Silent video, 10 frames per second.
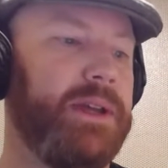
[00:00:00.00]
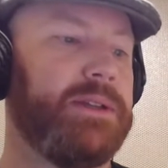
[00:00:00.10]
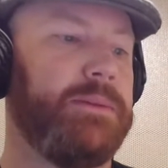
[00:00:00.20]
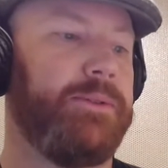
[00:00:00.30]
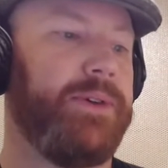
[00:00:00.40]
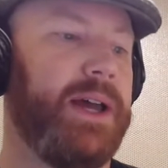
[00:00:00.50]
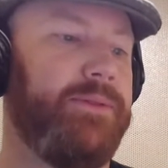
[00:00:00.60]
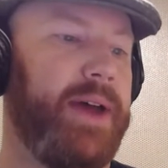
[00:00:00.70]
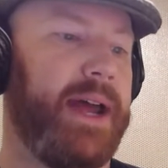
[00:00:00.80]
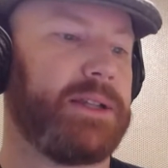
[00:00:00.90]
to provide
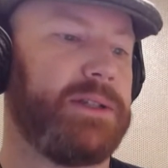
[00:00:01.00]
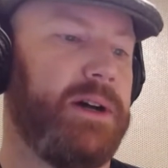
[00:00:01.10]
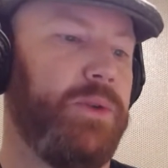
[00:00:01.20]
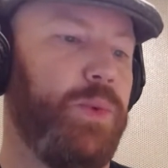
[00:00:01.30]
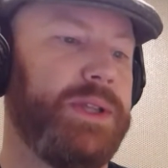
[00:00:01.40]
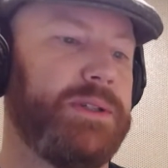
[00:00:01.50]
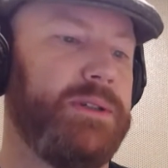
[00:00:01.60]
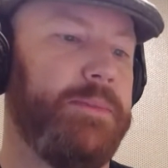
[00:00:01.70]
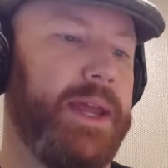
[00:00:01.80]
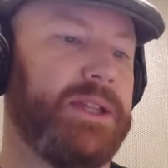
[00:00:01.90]
facts on which
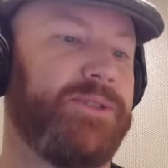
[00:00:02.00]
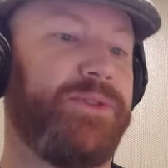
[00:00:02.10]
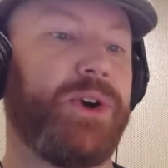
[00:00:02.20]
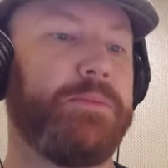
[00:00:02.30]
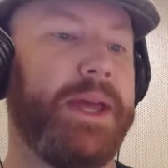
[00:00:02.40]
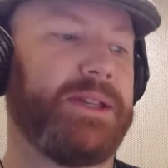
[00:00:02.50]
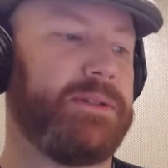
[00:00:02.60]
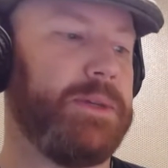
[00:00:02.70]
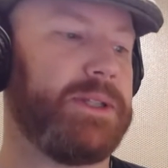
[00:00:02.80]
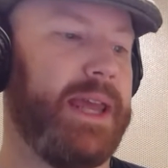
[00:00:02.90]
to base firm
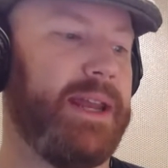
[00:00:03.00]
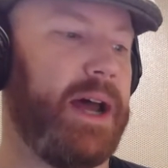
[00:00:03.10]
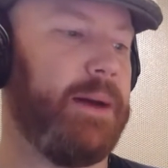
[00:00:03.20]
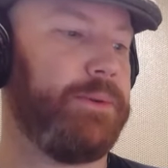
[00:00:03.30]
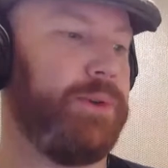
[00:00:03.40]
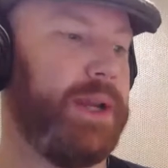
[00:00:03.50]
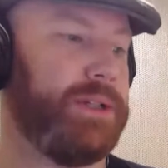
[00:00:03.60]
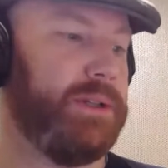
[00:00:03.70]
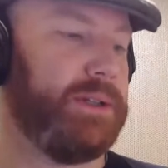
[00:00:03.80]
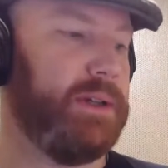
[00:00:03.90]
estimates and
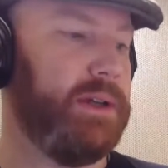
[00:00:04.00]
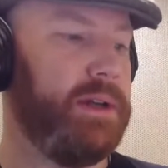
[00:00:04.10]
operations.